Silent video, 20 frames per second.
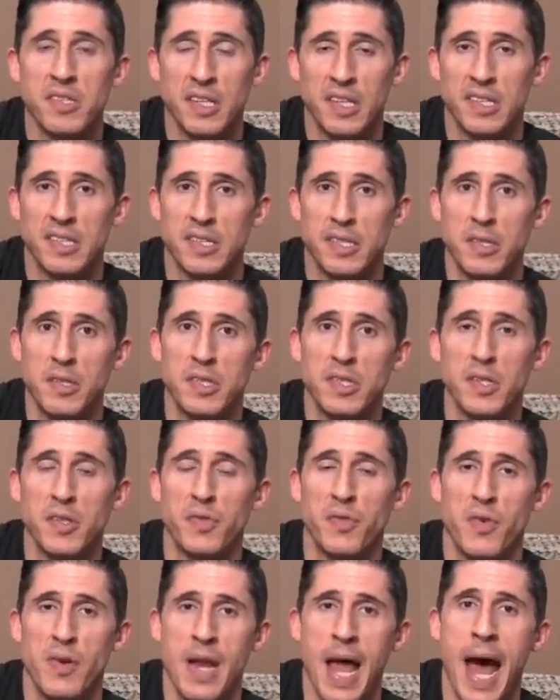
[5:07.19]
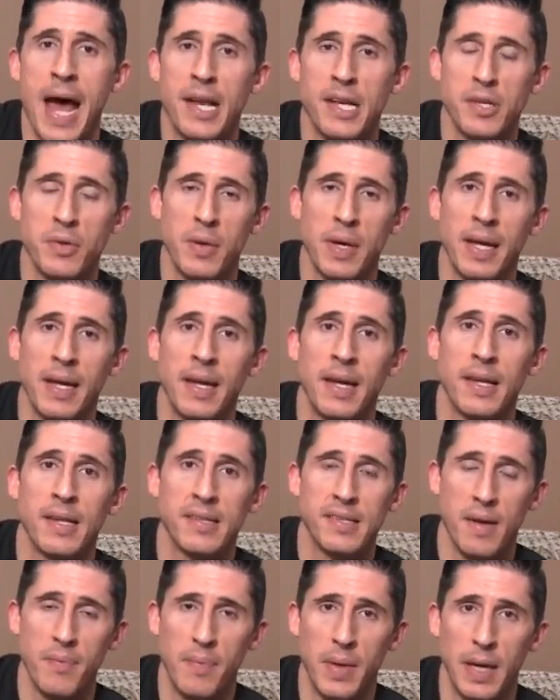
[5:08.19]
is excuses for not doing
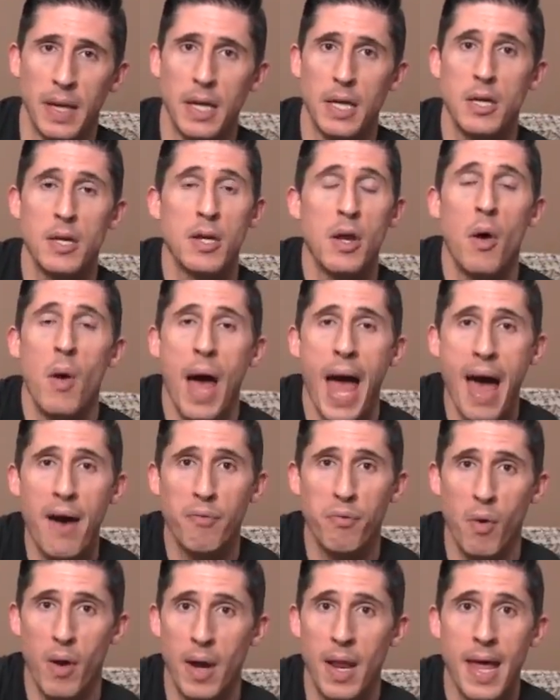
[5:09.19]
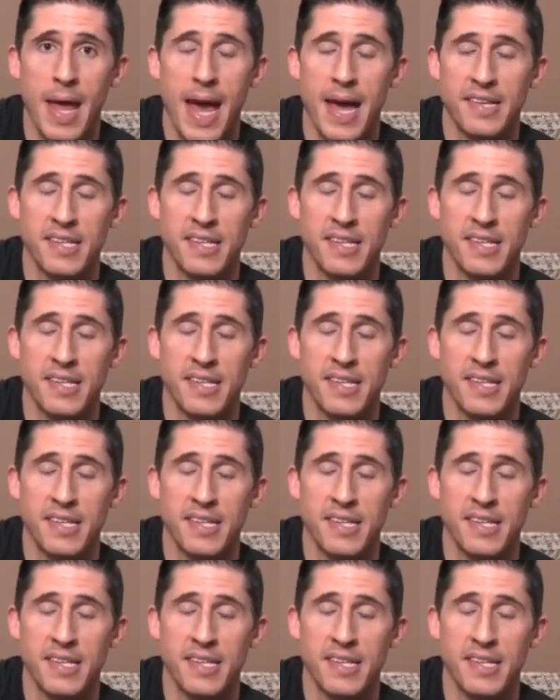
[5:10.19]
something. You don't have one.